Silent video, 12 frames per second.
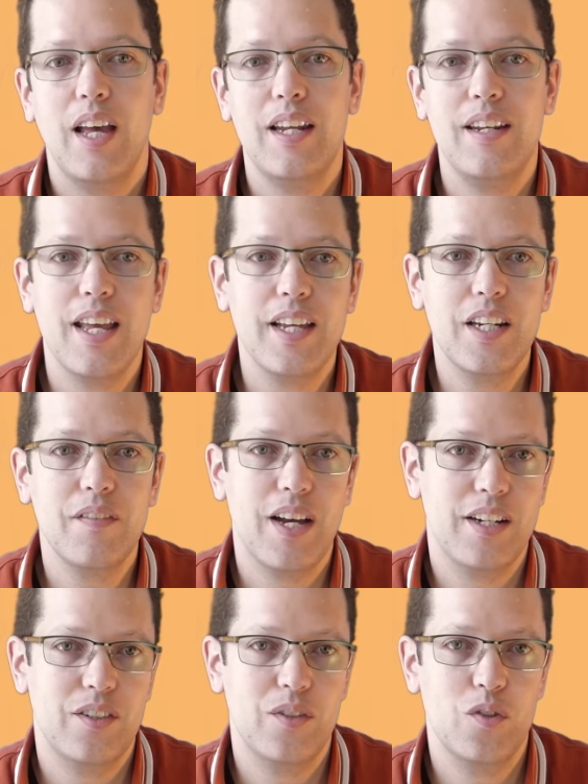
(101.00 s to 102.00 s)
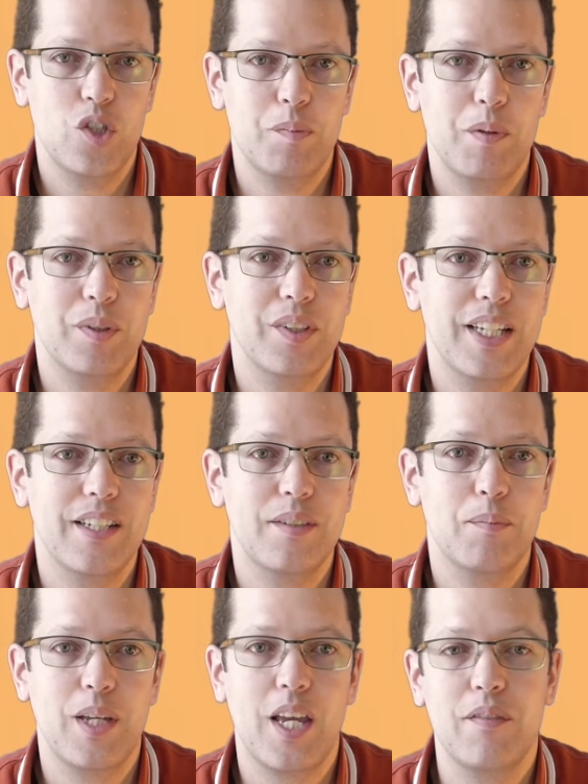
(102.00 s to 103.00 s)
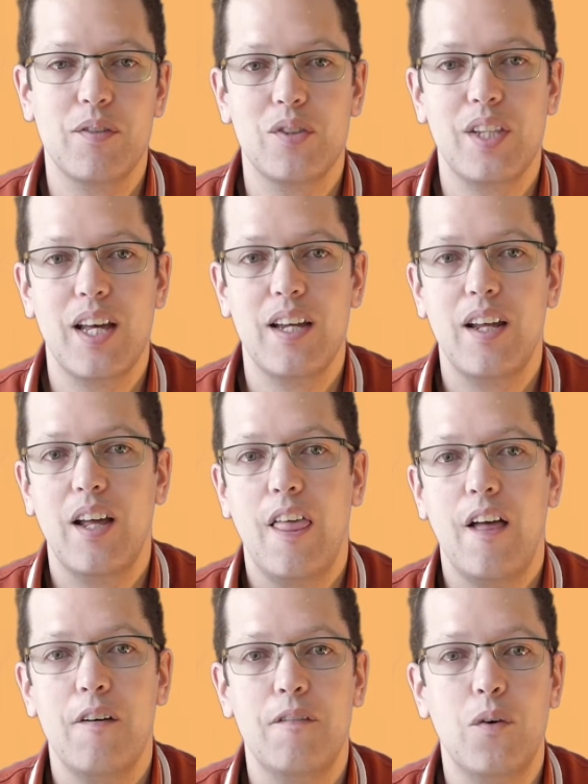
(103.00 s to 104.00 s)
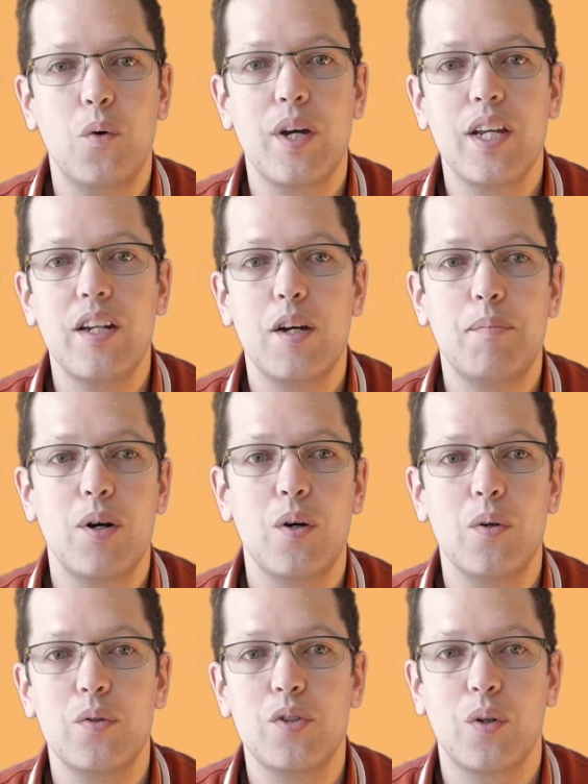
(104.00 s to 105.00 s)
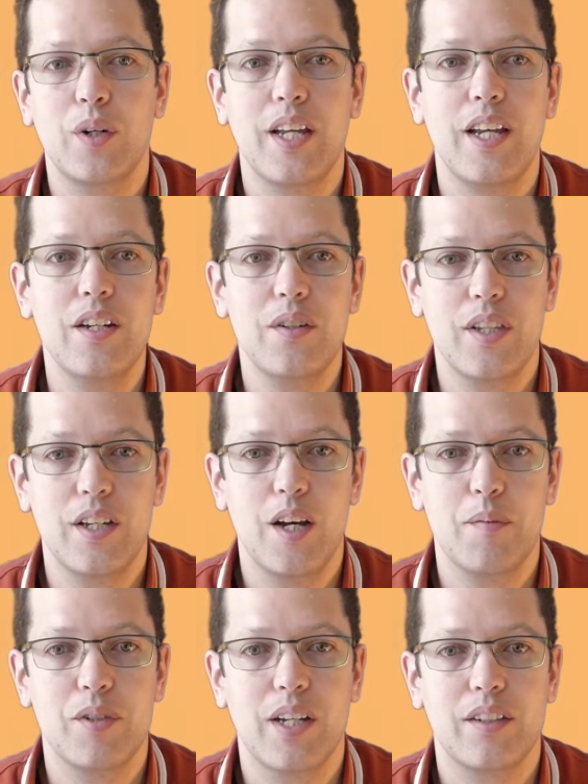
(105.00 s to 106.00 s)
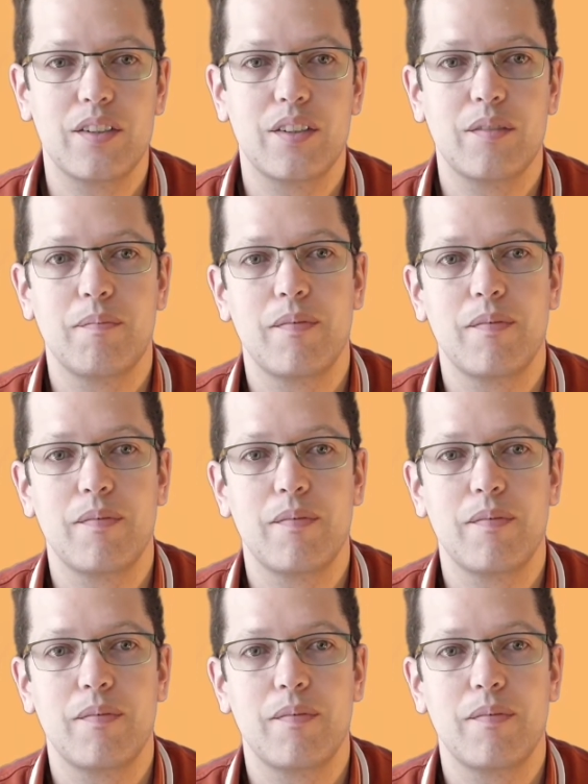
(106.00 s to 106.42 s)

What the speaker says: and negative attitudes should be related to behaviors that avoid, oppose, or hinder the object.